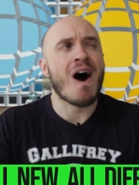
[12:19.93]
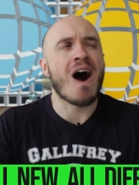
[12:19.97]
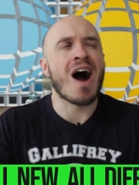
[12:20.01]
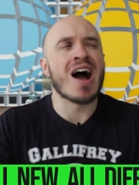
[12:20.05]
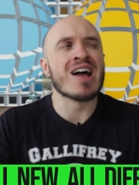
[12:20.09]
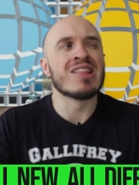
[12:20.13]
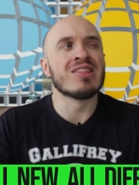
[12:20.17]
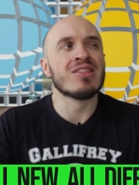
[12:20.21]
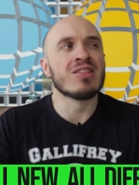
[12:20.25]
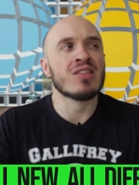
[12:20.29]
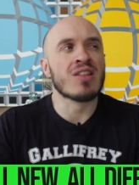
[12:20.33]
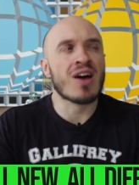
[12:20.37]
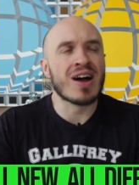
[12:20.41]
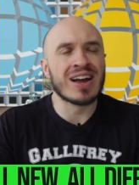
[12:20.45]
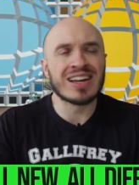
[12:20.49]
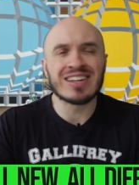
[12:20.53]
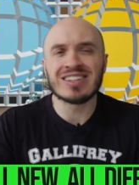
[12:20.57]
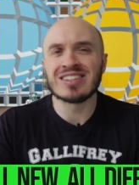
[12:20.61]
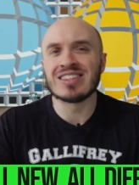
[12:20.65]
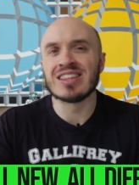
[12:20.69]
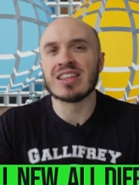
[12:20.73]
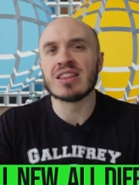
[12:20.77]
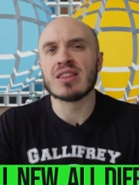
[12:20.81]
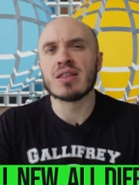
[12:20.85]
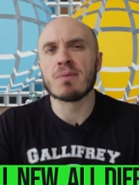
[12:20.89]
I
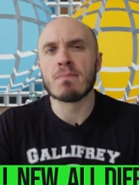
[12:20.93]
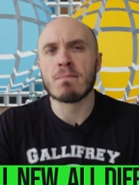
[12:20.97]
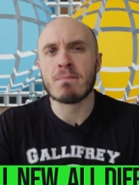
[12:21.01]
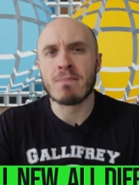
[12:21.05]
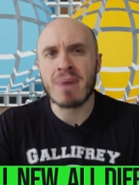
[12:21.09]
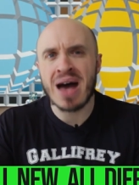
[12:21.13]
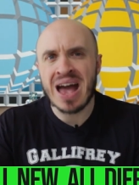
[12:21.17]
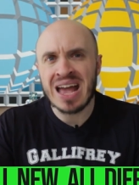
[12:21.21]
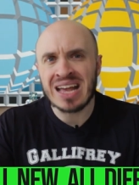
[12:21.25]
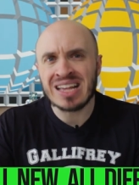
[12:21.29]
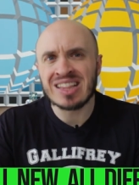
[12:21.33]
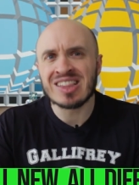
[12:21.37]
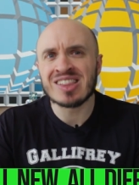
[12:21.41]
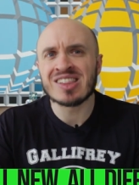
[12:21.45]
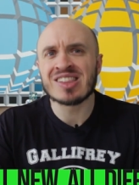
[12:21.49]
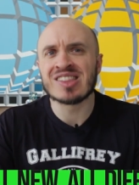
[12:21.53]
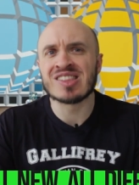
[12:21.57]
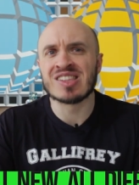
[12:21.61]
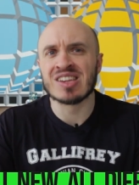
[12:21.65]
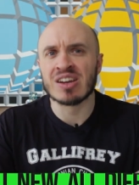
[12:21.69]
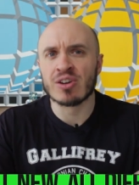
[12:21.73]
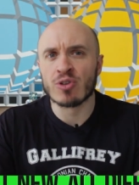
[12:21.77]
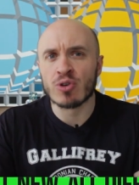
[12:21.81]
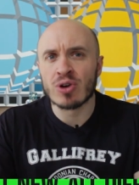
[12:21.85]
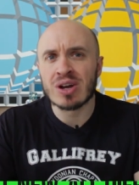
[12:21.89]
liked that the main
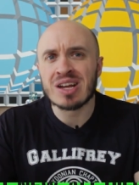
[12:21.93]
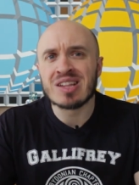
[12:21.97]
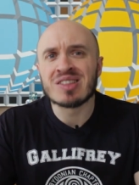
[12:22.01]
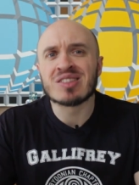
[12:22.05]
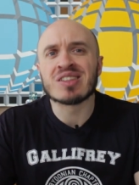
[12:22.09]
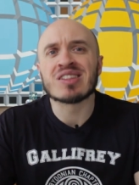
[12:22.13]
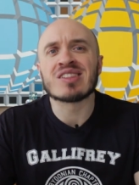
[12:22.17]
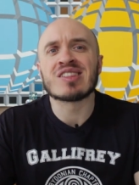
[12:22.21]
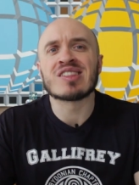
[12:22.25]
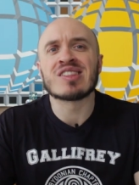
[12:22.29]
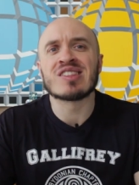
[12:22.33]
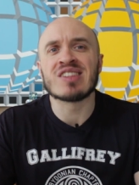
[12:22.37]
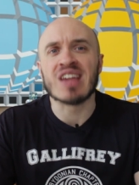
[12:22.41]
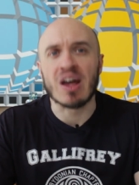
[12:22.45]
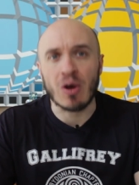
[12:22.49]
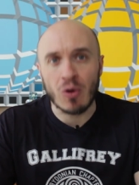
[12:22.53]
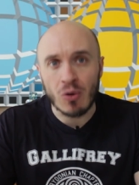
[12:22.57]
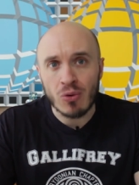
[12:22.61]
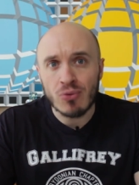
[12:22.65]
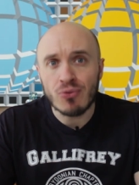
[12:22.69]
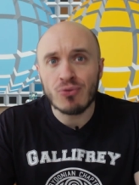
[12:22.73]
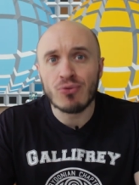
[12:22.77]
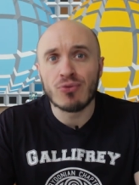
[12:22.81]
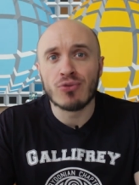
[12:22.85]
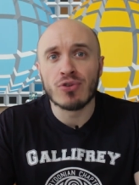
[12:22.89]
series
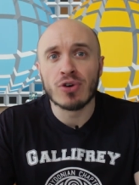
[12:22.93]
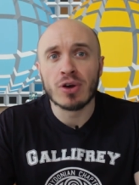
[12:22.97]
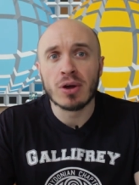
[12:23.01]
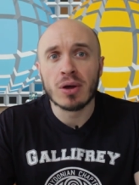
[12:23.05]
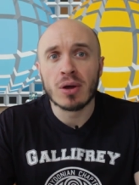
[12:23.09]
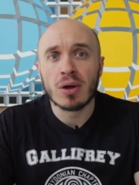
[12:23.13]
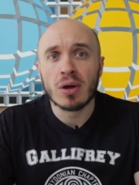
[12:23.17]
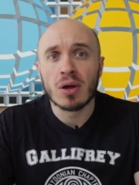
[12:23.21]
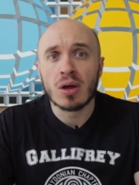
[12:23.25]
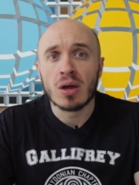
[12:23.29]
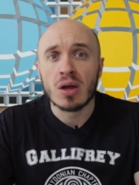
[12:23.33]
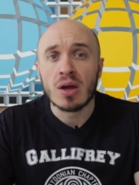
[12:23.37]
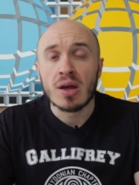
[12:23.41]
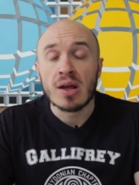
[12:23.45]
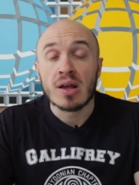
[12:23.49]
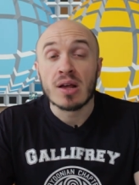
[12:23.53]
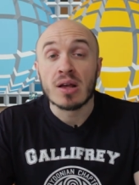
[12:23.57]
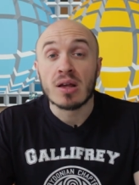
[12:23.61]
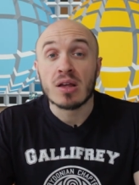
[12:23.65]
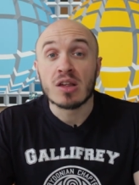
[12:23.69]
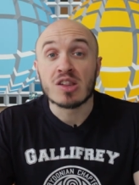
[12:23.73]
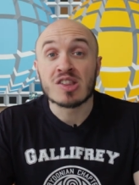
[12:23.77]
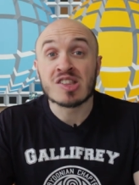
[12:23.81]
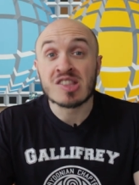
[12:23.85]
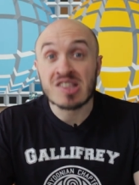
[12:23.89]
itself
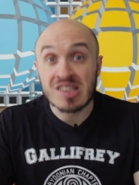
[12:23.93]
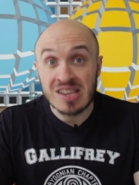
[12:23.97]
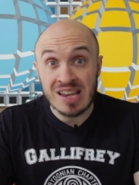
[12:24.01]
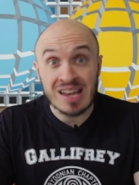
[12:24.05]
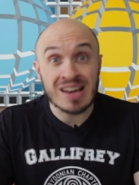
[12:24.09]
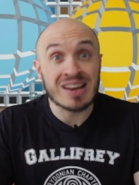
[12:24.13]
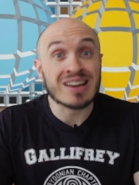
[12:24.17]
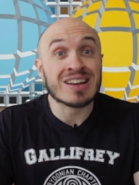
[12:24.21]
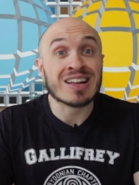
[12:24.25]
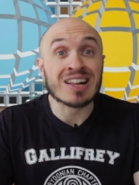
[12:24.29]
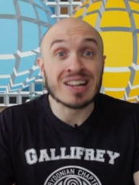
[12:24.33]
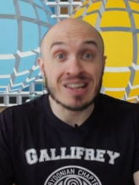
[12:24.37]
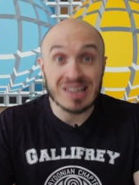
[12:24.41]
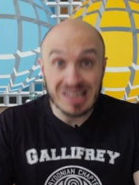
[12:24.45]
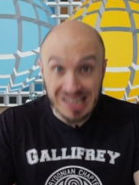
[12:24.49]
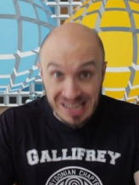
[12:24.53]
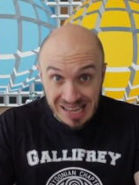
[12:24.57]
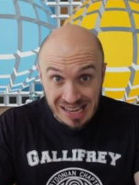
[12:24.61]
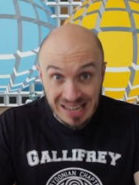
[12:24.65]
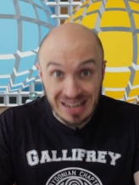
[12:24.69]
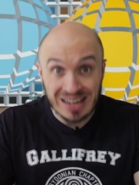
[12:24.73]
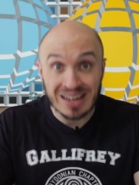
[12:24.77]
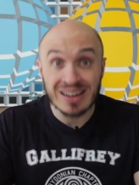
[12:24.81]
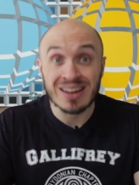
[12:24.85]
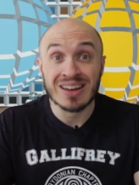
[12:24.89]
steered
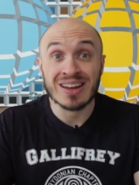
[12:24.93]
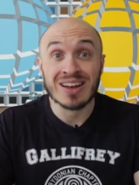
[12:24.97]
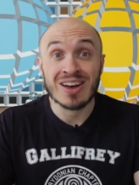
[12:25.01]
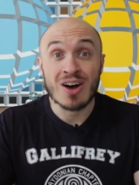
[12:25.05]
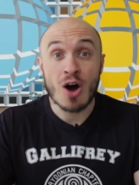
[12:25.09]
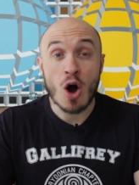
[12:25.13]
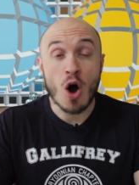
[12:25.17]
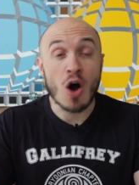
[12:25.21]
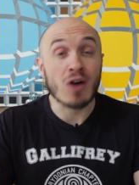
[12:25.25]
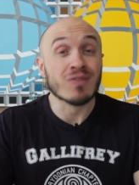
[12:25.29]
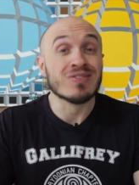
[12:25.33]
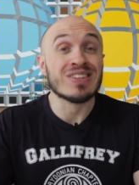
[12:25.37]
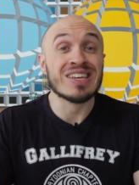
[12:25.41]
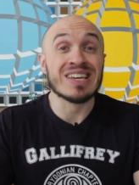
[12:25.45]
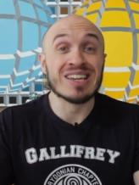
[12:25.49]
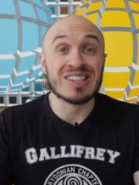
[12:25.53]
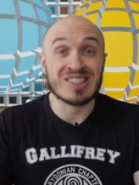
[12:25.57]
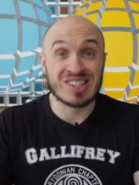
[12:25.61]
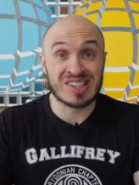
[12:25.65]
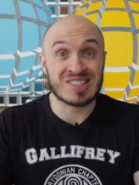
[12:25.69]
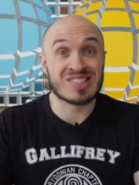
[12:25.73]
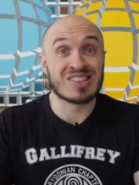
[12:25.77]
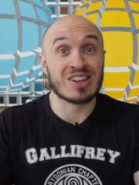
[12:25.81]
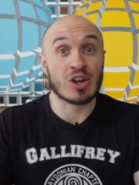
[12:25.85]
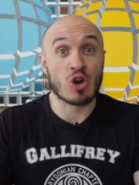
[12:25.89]
clear of the
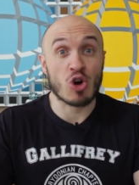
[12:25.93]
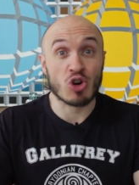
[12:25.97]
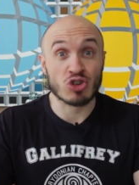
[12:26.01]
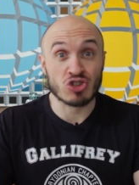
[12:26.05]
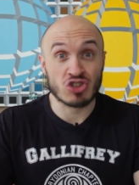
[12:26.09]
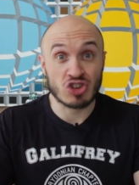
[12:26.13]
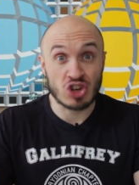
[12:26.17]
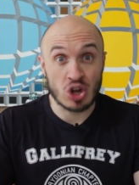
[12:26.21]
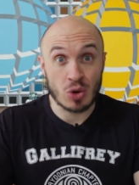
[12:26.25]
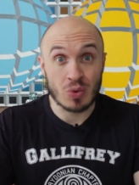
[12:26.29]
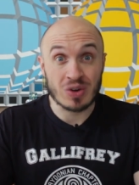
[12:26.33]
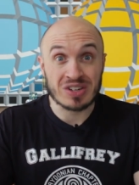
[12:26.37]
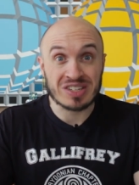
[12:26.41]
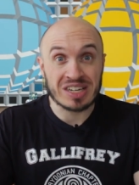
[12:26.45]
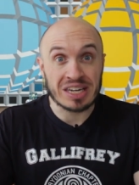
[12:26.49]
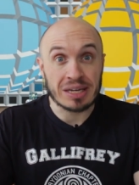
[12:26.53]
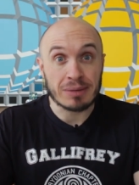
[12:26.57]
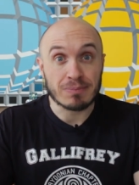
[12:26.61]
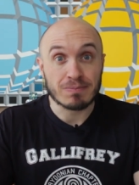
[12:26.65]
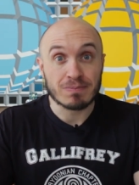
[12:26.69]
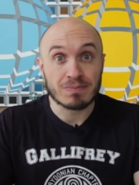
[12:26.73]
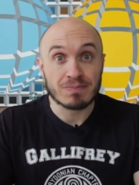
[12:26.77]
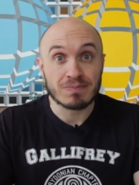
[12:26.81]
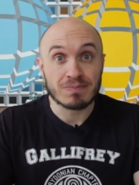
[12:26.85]
existing continuity.